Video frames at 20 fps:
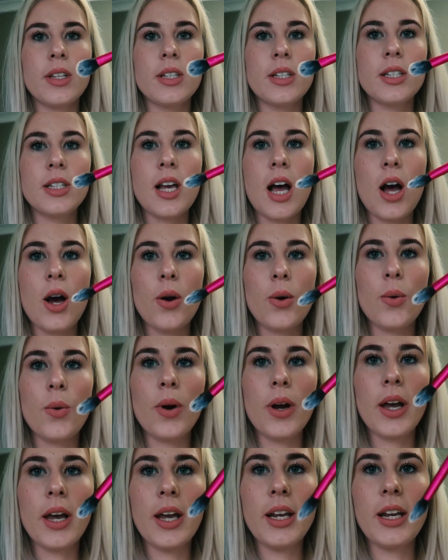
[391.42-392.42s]

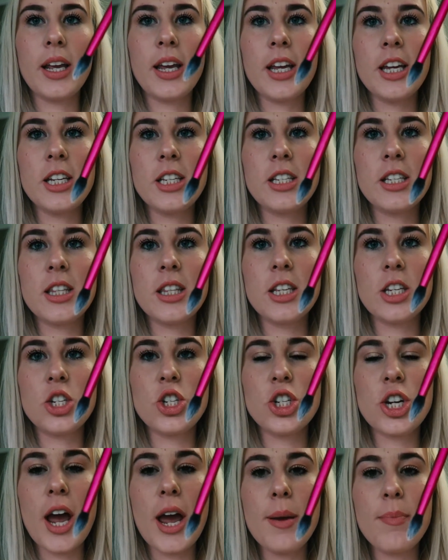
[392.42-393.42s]
So it is the
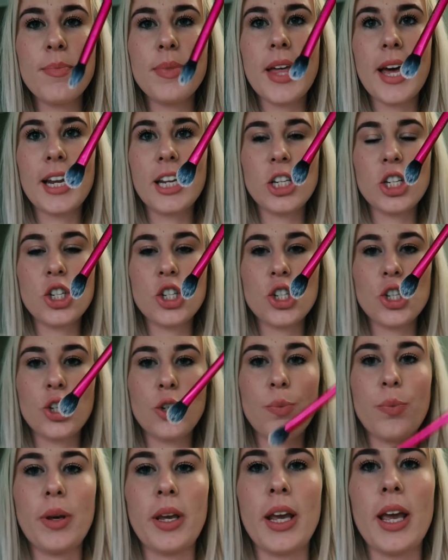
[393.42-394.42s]
shape that it
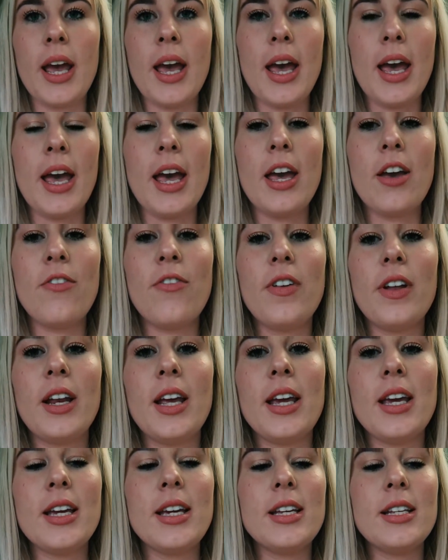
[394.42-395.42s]
should be. If
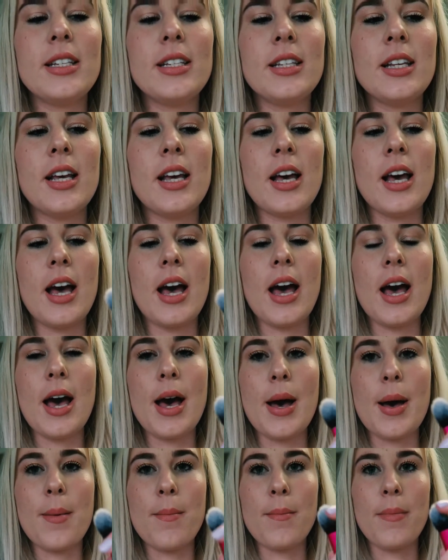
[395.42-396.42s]
it is,
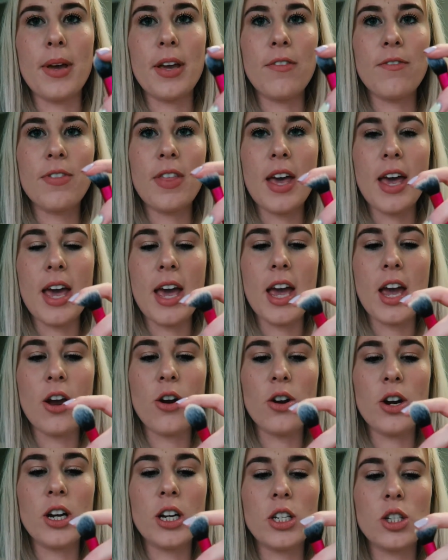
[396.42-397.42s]
if the
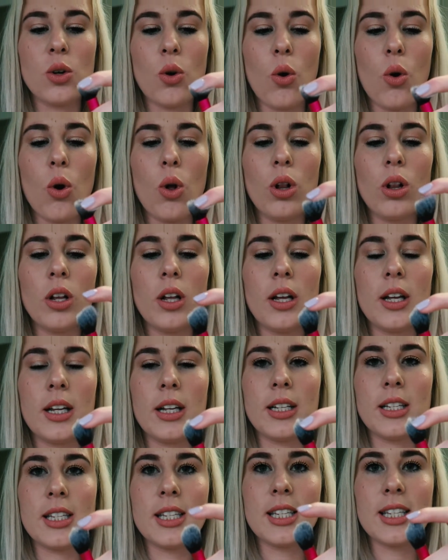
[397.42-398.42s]
hair is all
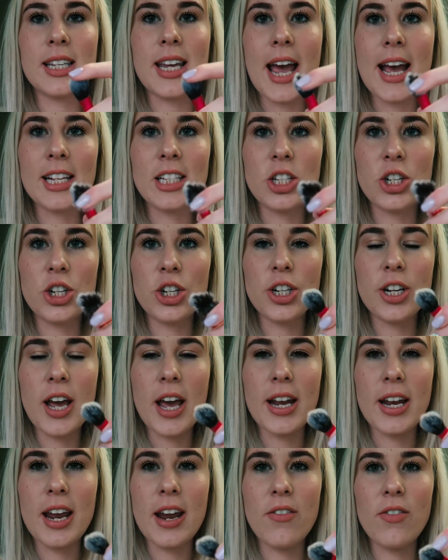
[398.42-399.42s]
scattered
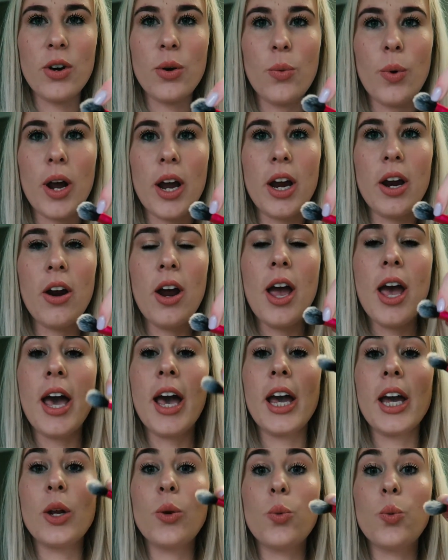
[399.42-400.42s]
and everywhere,
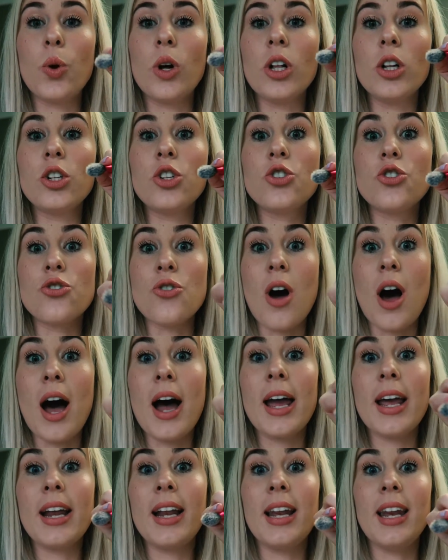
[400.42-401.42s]
it will
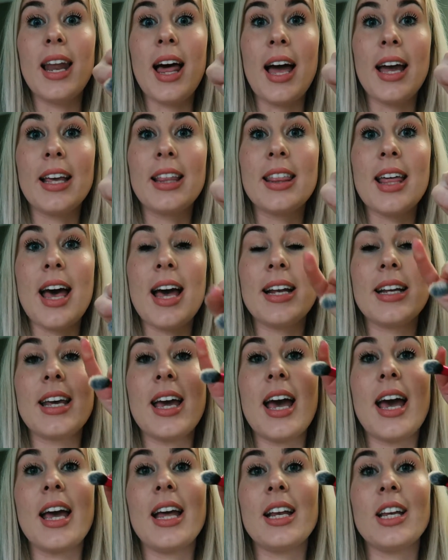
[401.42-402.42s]
dry like that
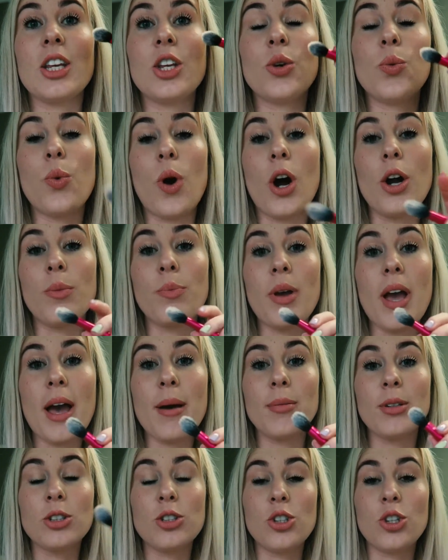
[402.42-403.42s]
and you won't be
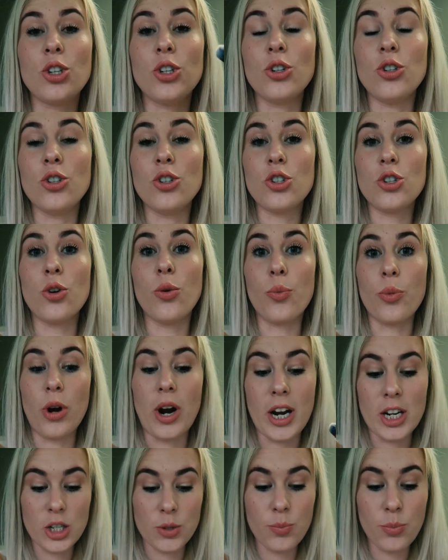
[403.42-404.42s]
able to use your
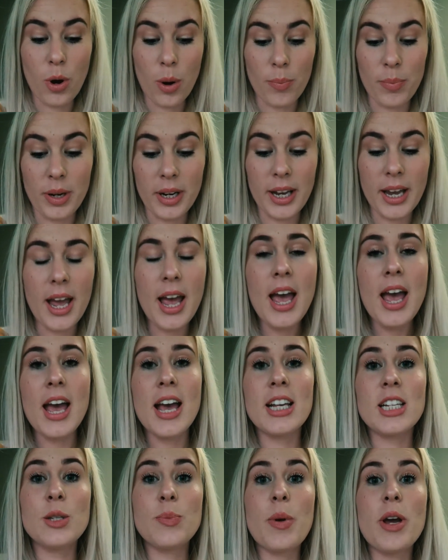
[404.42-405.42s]
brush properly.
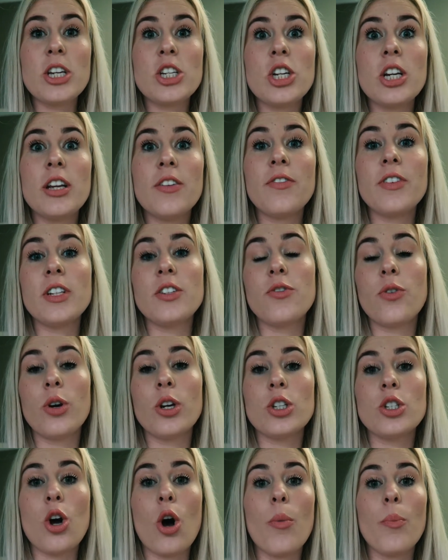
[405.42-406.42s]
Especially if it's, for
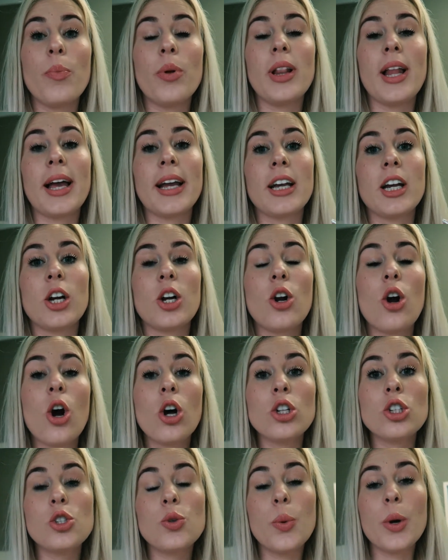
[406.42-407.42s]
example, like a
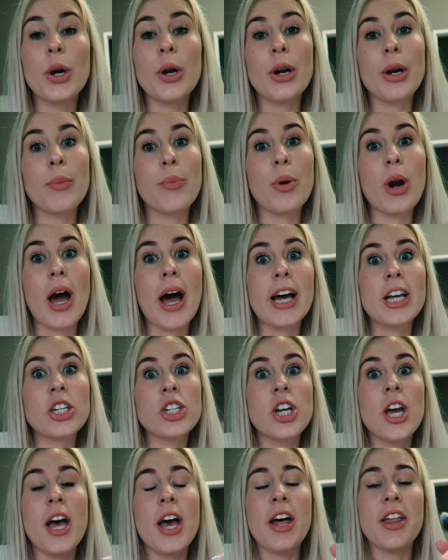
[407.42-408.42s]
contouring
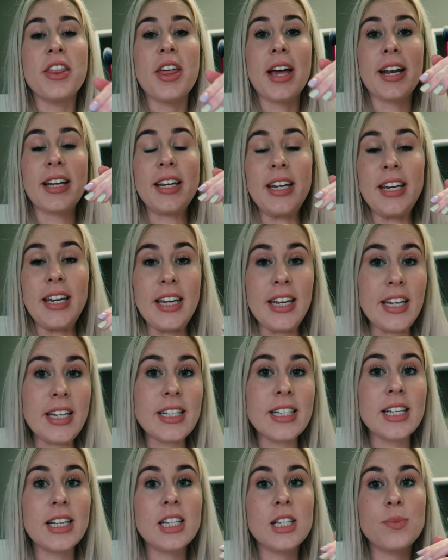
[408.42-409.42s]
brush that
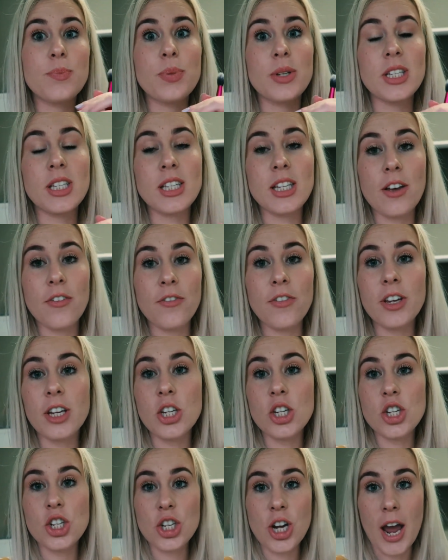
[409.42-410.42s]
needs a
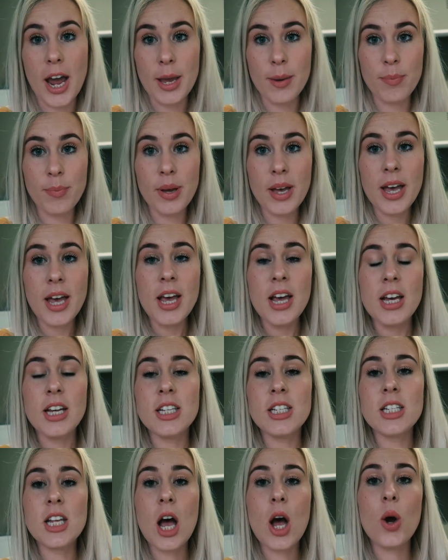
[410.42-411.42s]
specific shape.
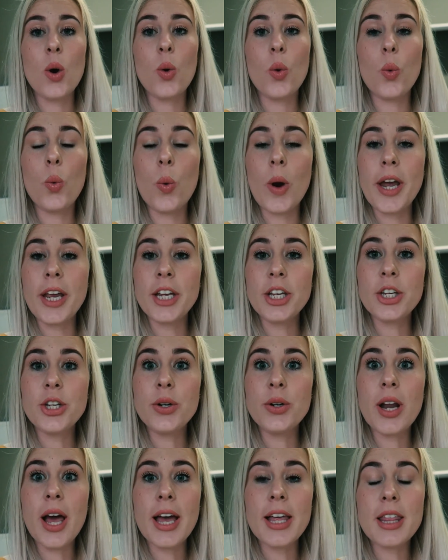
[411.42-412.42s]
So when
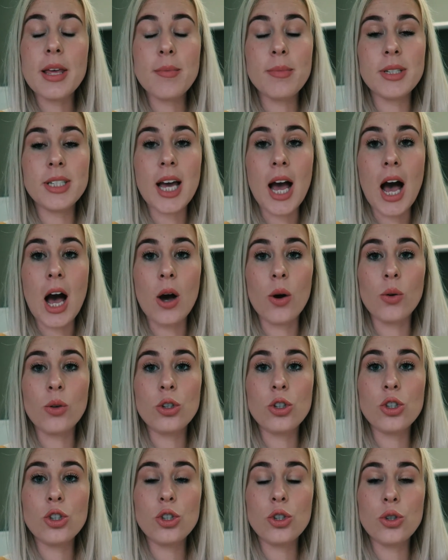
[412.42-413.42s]
you lay them
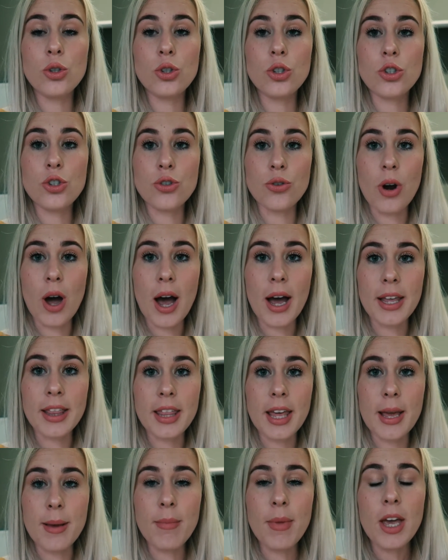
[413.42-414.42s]
down to dry
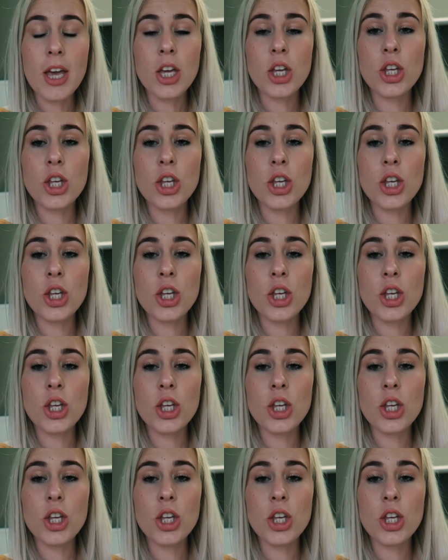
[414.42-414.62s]
them,